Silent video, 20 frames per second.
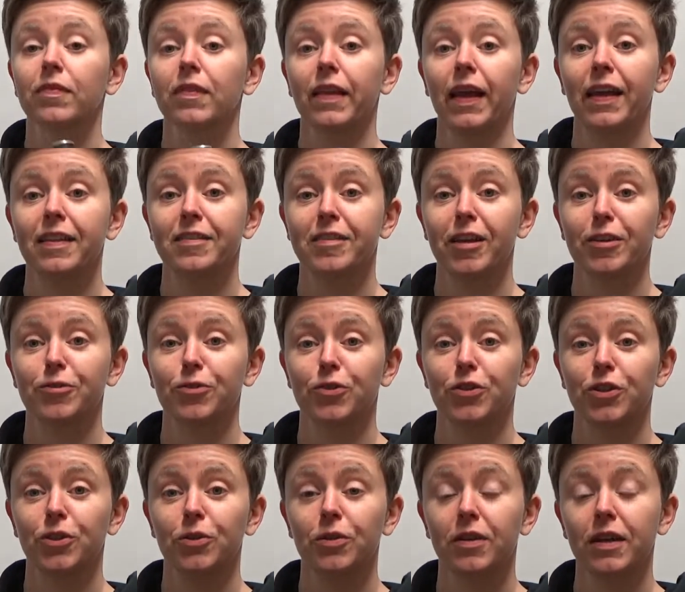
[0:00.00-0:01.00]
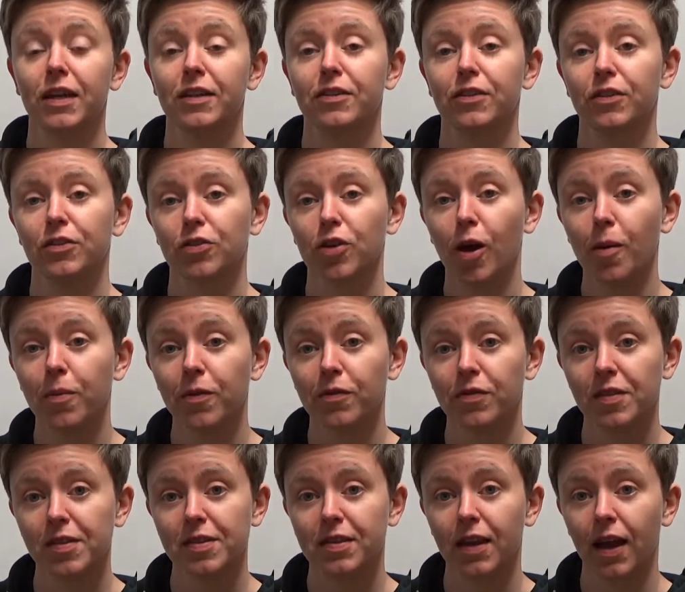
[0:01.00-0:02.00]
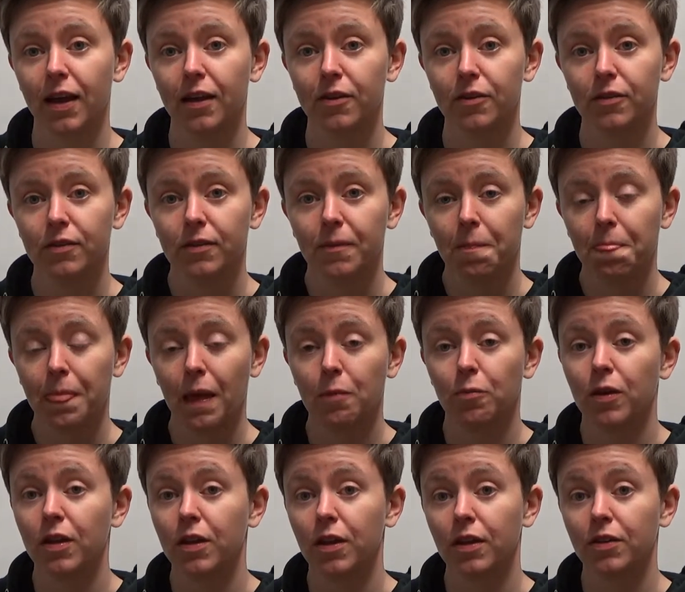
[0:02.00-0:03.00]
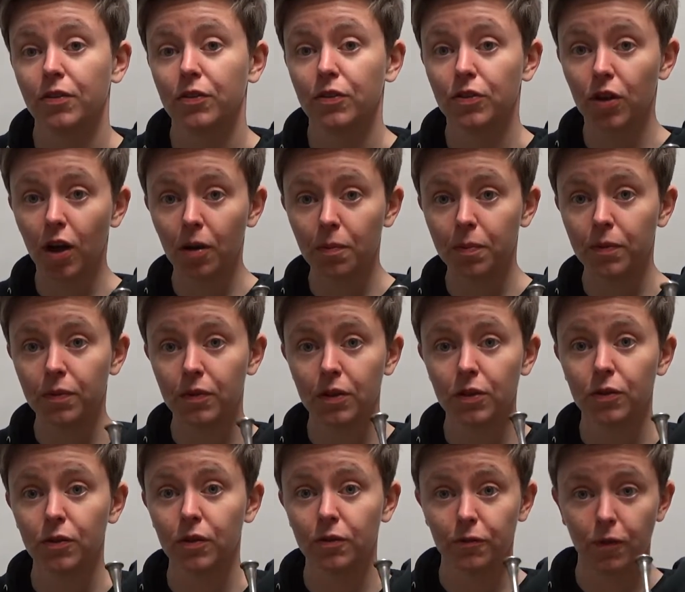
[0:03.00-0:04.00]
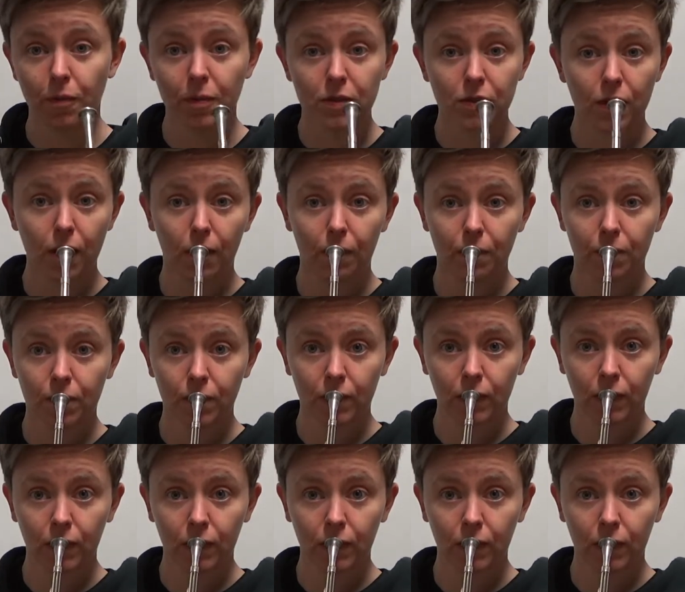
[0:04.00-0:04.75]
Etc. till you get to the top of the scale, and when you get to the top, you do it from the top.